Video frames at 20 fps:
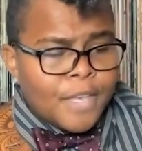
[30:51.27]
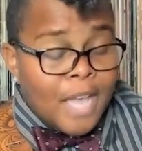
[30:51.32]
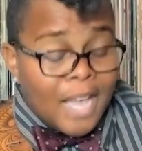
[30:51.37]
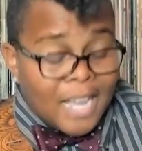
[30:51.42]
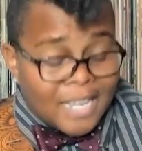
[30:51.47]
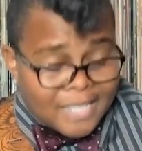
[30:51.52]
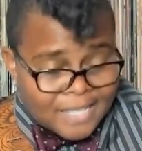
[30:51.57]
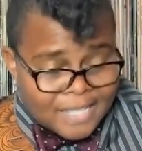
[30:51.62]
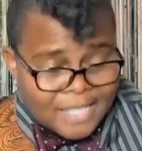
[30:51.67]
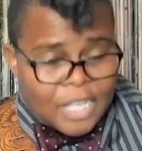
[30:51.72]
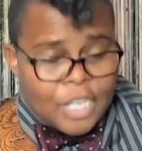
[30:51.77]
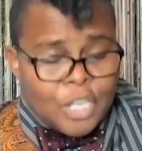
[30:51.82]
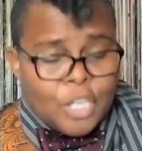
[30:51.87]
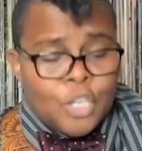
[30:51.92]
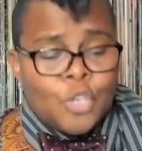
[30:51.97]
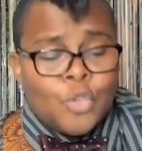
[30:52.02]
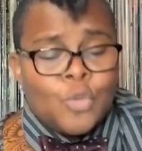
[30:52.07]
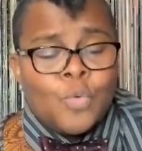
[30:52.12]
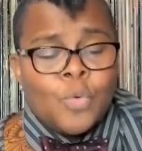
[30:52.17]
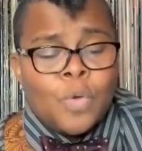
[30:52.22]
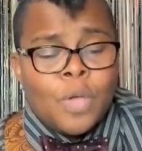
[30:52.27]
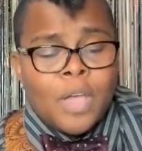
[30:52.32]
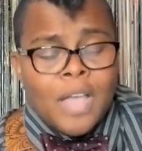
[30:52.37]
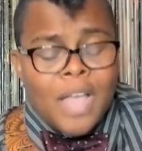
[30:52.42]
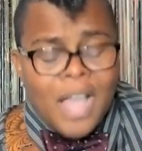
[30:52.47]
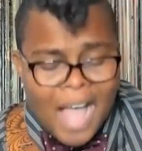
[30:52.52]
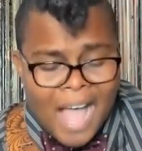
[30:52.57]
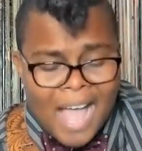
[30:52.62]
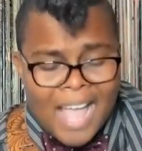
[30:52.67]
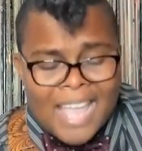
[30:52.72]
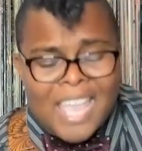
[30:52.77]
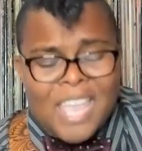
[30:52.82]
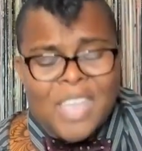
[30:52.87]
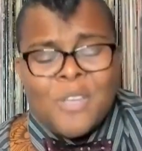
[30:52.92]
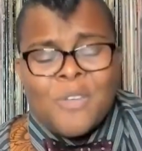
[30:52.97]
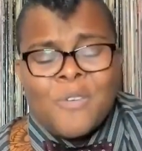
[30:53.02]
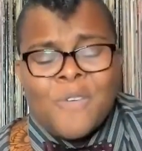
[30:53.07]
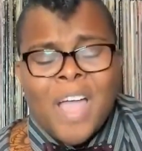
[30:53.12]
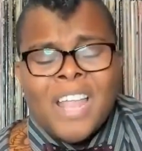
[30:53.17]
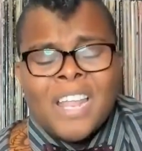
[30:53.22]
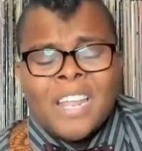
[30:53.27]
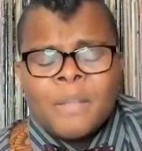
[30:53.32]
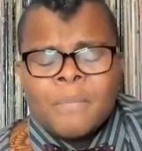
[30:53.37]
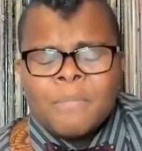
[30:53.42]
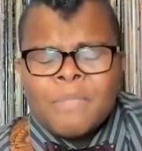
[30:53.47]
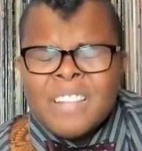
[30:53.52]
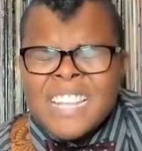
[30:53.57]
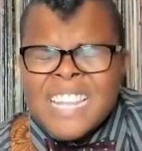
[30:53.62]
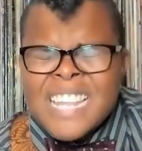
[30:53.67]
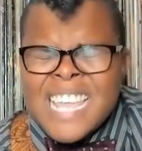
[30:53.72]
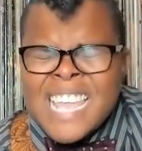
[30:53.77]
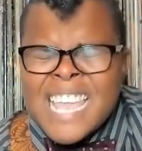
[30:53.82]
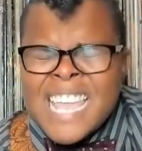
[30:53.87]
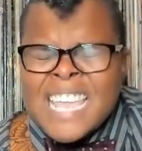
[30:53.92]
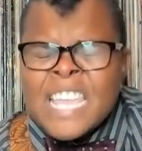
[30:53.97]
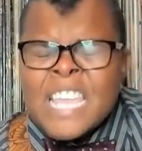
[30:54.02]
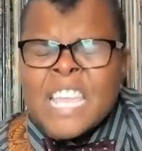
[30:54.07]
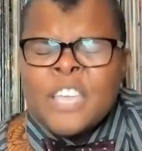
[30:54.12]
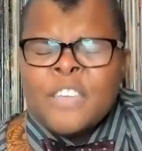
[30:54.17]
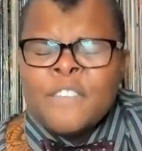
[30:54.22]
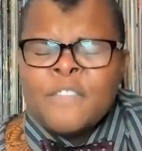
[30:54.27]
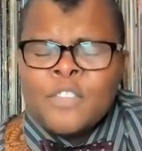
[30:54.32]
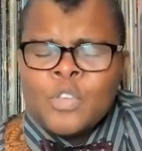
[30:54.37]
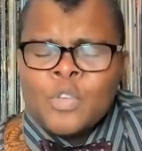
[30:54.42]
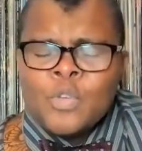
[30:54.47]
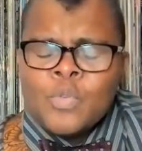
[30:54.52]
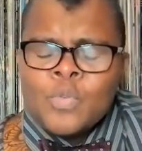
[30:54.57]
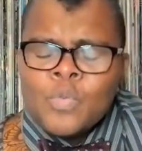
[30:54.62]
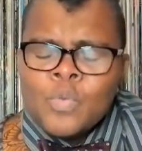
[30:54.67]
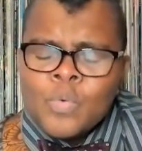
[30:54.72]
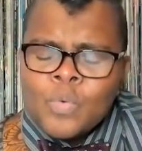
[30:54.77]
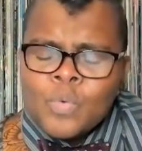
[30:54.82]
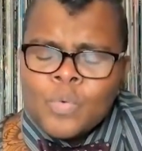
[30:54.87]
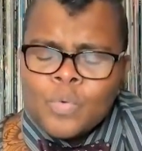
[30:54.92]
I see you, I hear and believe you.